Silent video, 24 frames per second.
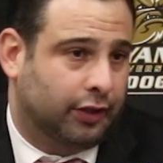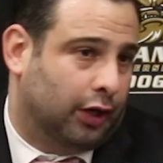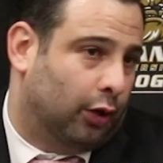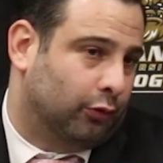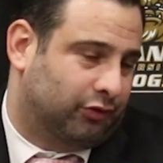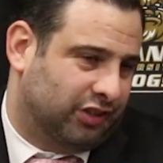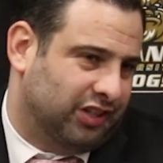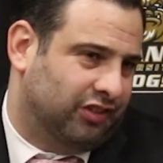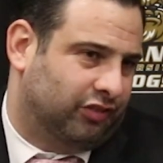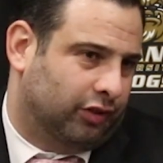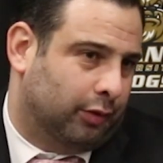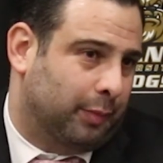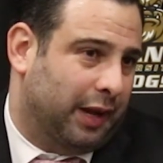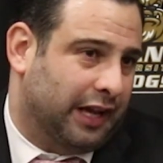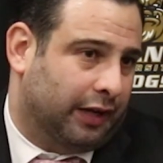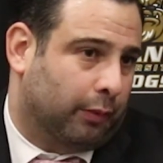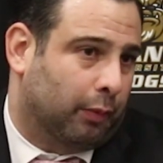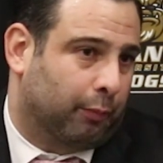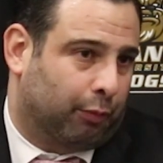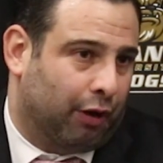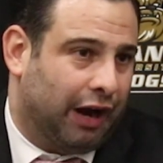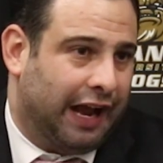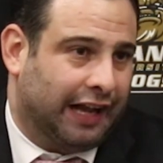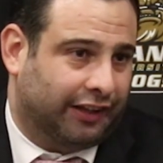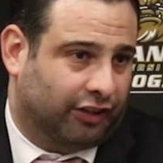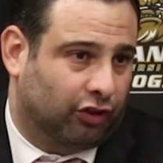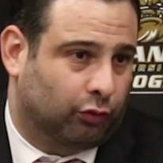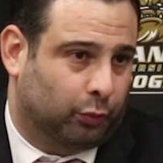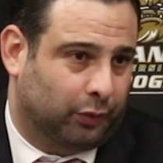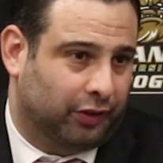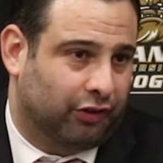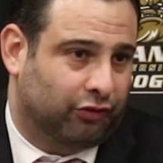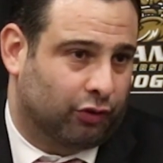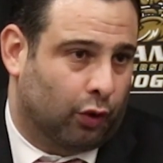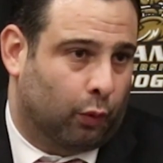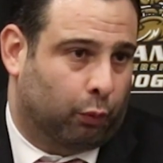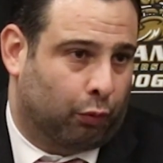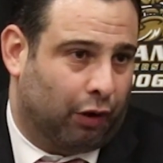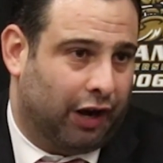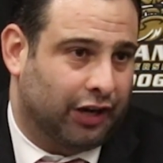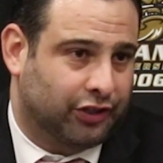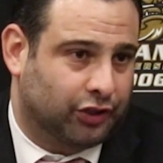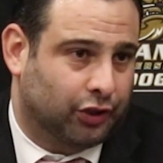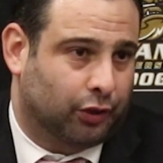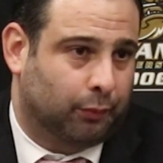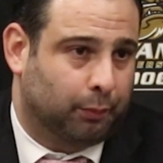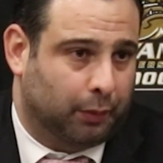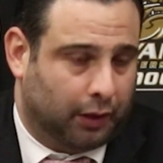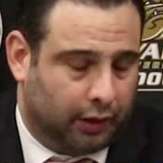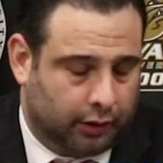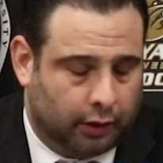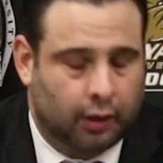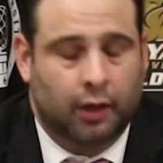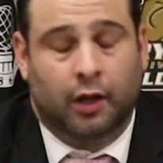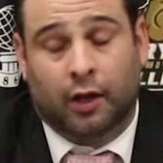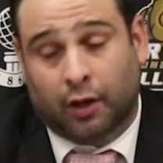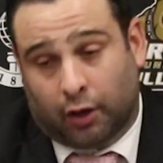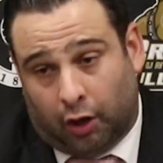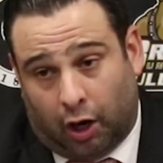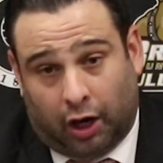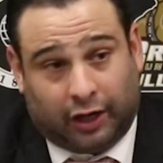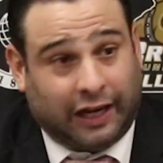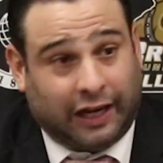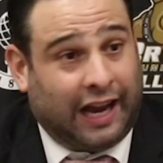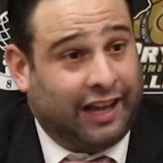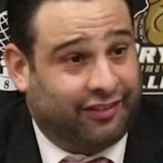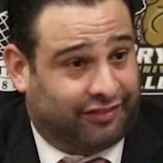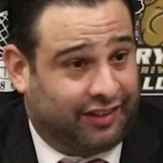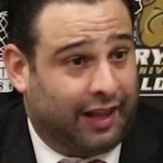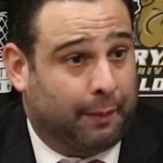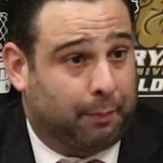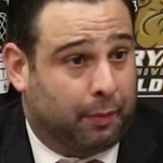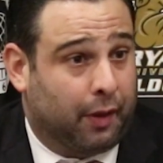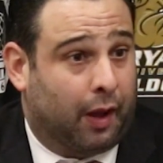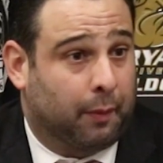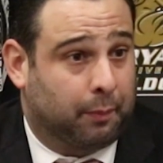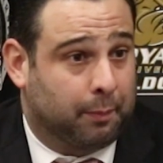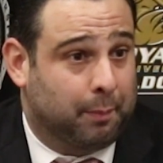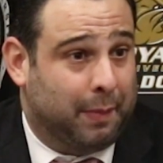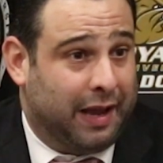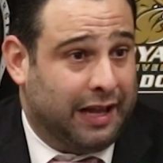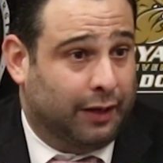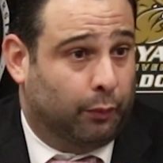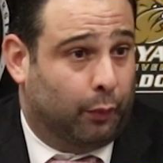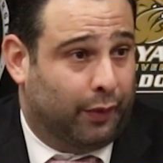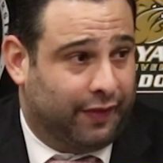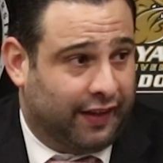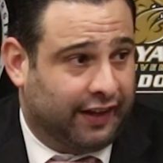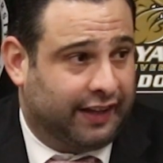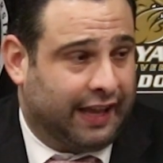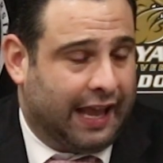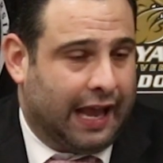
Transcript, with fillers: You know, it's easy to make them in practice when there's no pressure, but our guys stepped up and made them when they